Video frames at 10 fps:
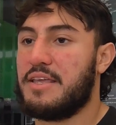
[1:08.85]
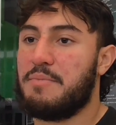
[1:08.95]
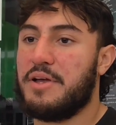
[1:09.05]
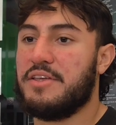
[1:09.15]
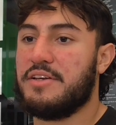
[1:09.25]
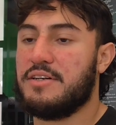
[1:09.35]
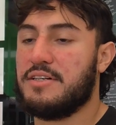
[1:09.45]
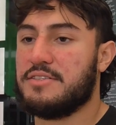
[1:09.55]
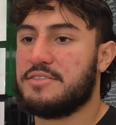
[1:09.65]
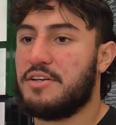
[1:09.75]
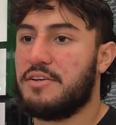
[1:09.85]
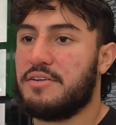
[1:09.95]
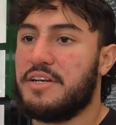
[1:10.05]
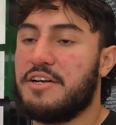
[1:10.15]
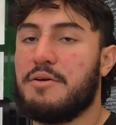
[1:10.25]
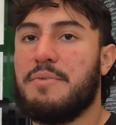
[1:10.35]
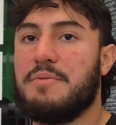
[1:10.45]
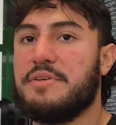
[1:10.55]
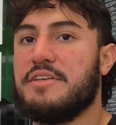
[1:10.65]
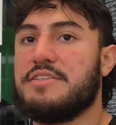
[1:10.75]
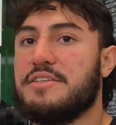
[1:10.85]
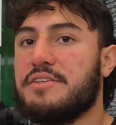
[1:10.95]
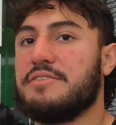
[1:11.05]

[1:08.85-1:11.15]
they barely start hearing about me this year.